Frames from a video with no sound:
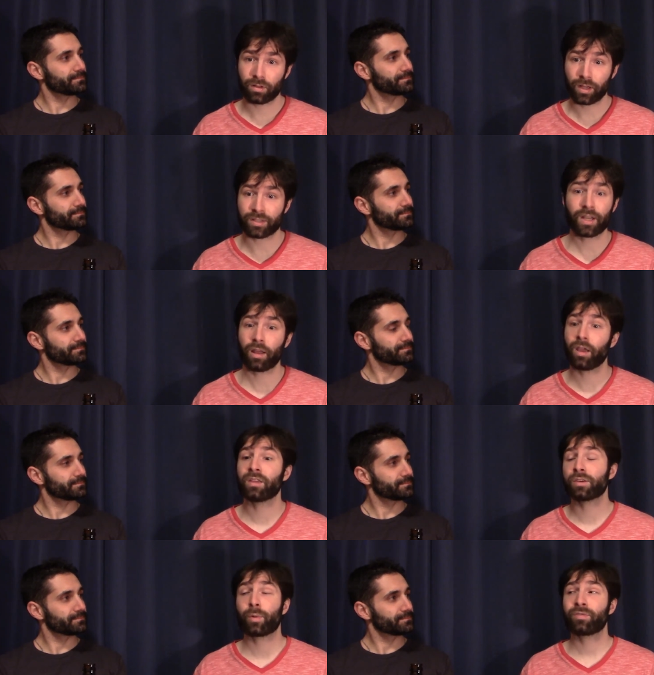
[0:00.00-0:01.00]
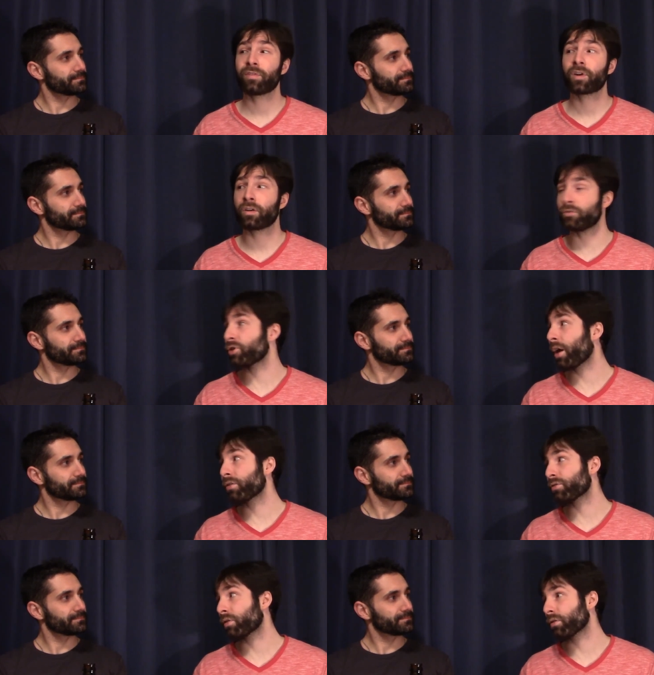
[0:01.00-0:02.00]
Speaker 1: It's not. It's not my favorite Elton John
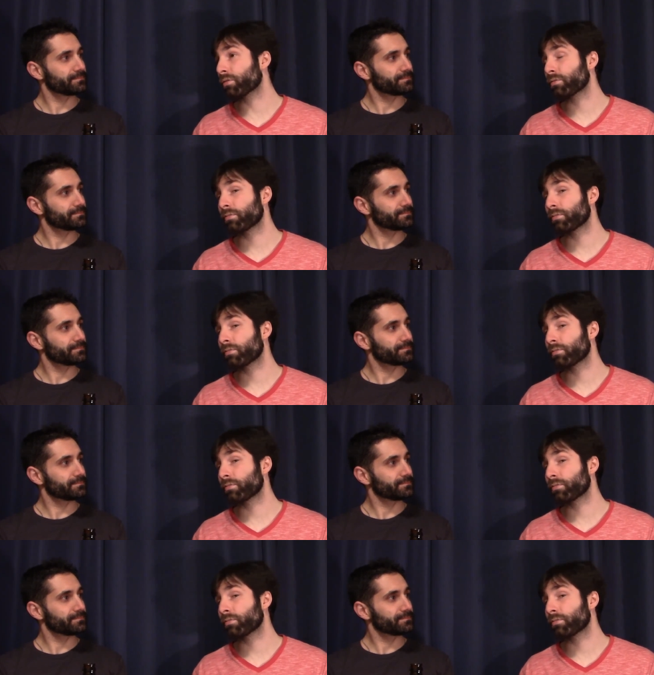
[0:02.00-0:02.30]
song.